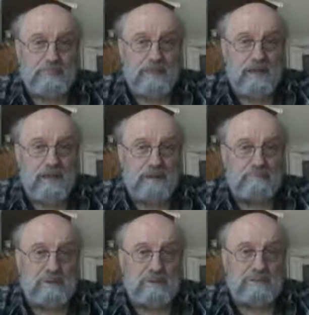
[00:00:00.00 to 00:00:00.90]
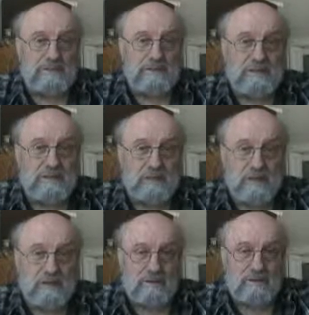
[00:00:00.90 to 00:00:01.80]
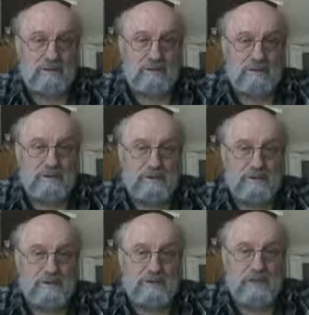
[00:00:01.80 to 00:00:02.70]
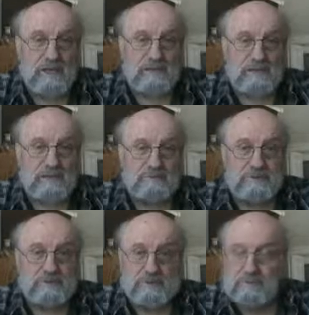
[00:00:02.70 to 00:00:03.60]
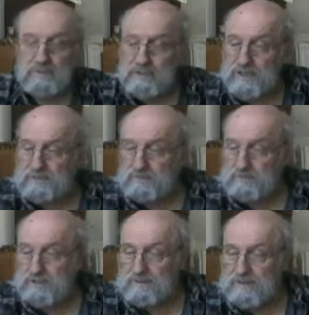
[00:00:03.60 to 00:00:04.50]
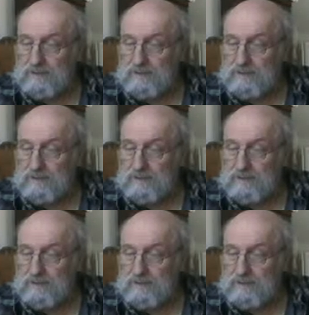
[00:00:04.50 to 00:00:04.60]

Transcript: And because of their wealth and their relationships to people in government,